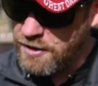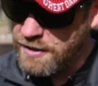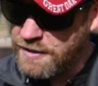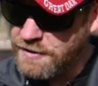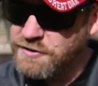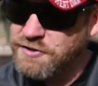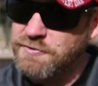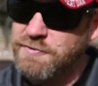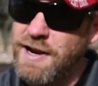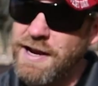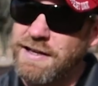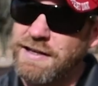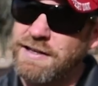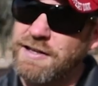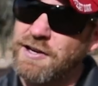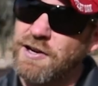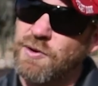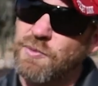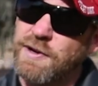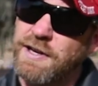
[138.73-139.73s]
kids are ready. You
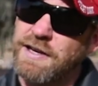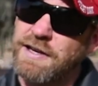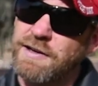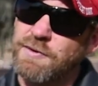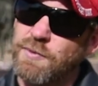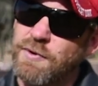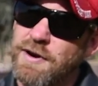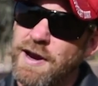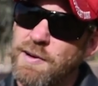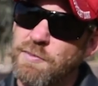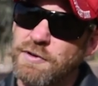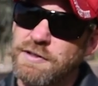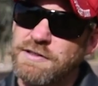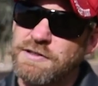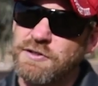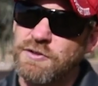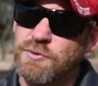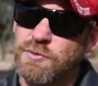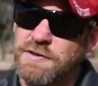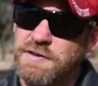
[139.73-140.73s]
know, we we're able
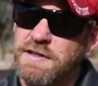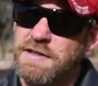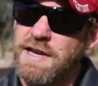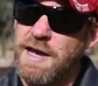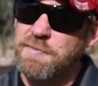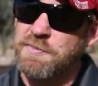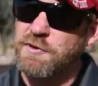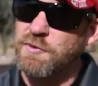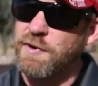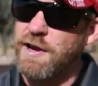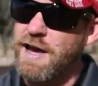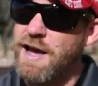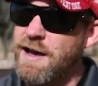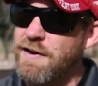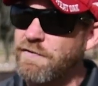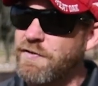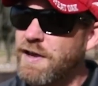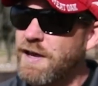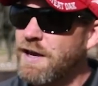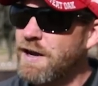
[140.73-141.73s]
to, with the depth that we
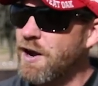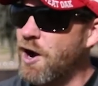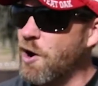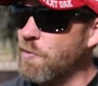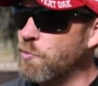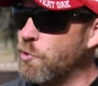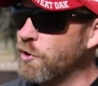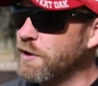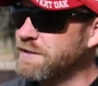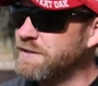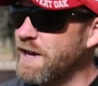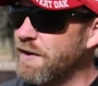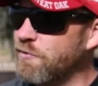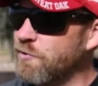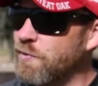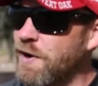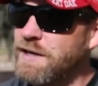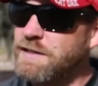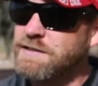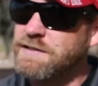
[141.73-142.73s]
have. Our boys
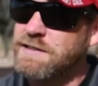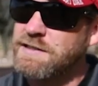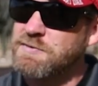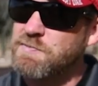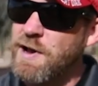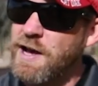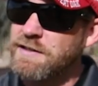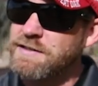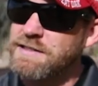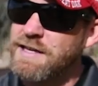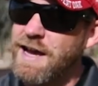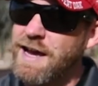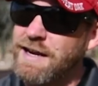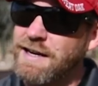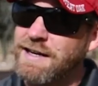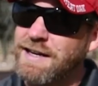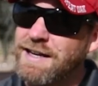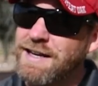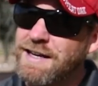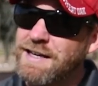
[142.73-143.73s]
haven't raced since Mount Sac.
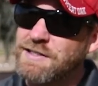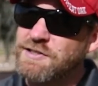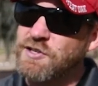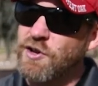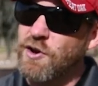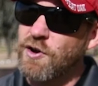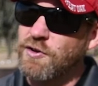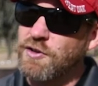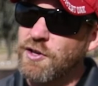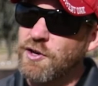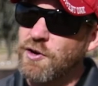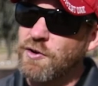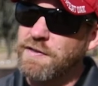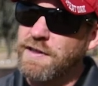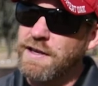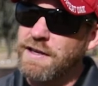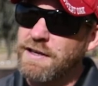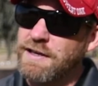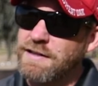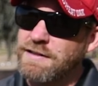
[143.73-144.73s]
So, you know,
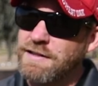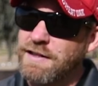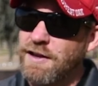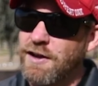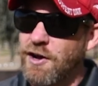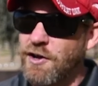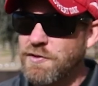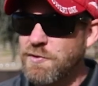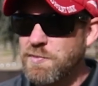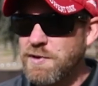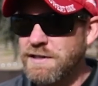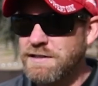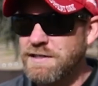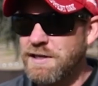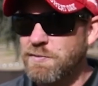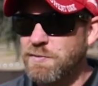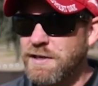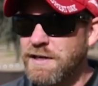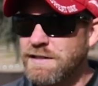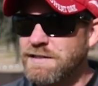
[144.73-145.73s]
they the, all the B
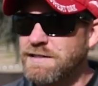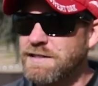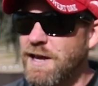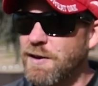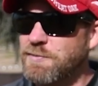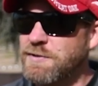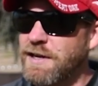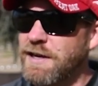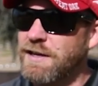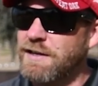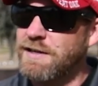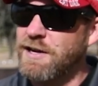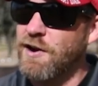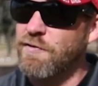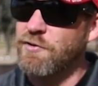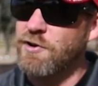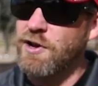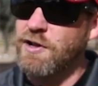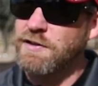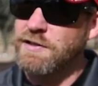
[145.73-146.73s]
team kids stepped in and
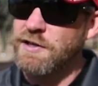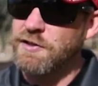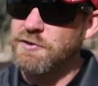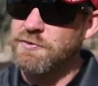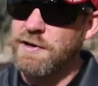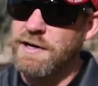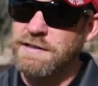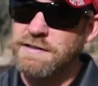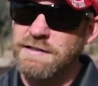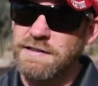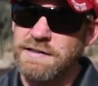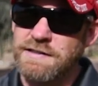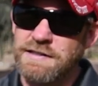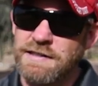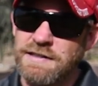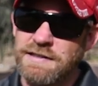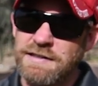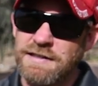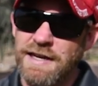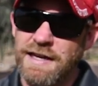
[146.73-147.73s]
covered all the other races
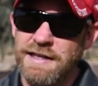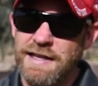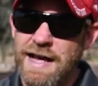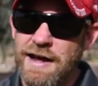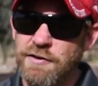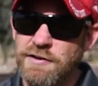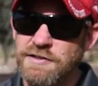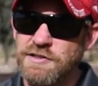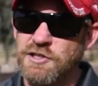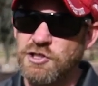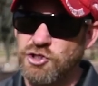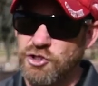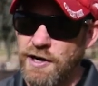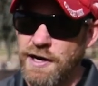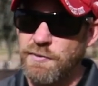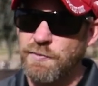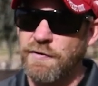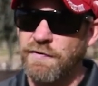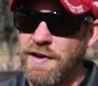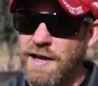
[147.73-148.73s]
and, and allowed us to
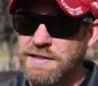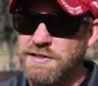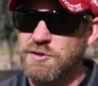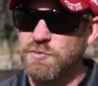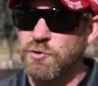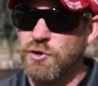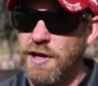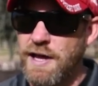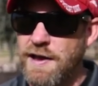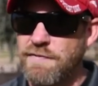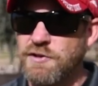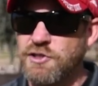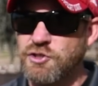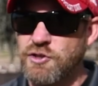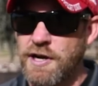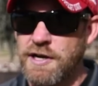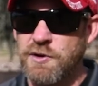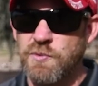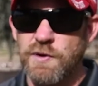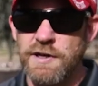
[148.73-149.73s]
train. We've had some real heavy
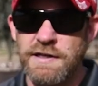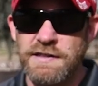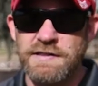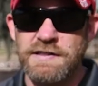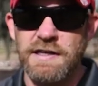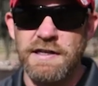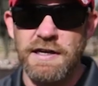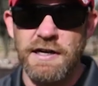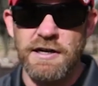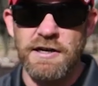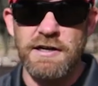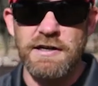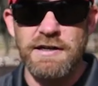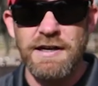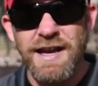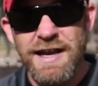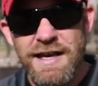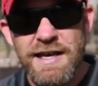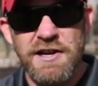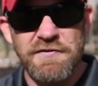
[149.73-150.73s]
training weeks in here, and
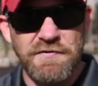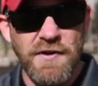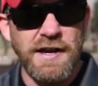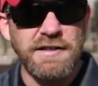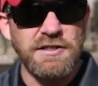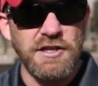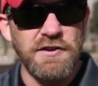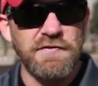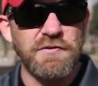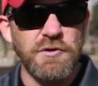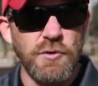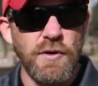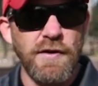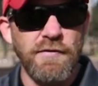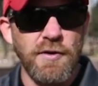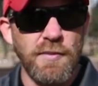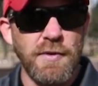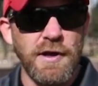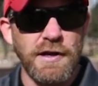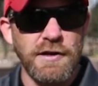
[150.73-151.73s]
it affected a few of
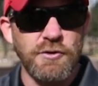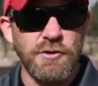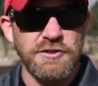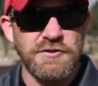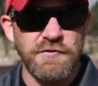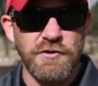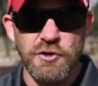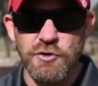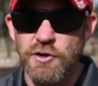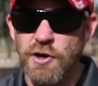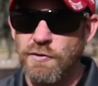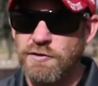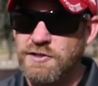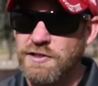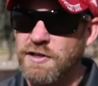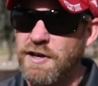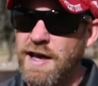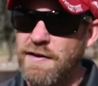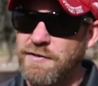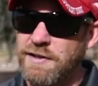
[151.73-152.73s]
them. Uh, Chris Verdugo was a
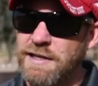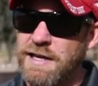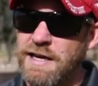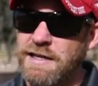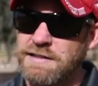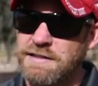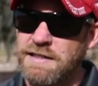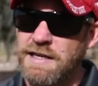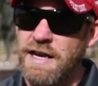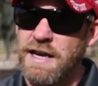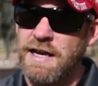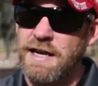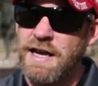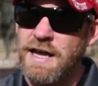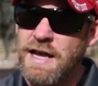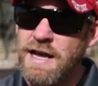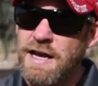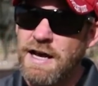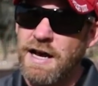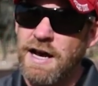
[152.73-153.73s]
little heavy leg today.
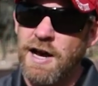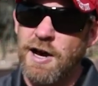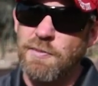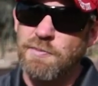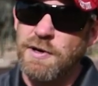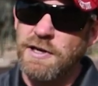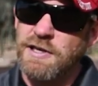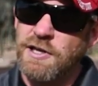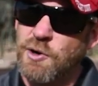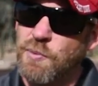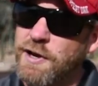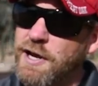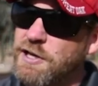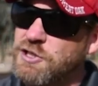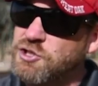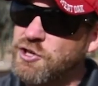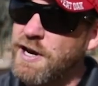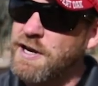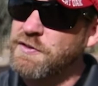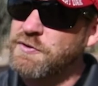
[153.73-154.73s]
Uh, but, you know, we got to
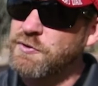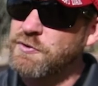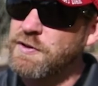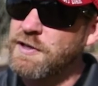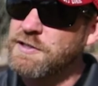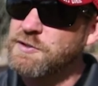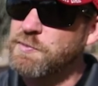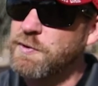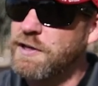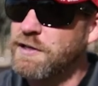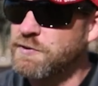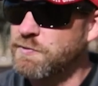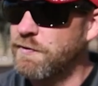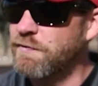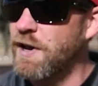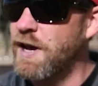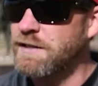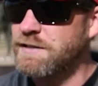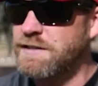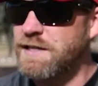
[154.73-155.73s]
train through this because
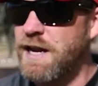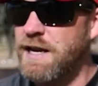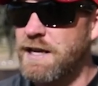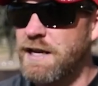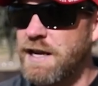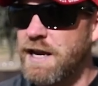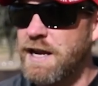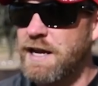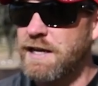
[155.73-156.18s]
we've got state and N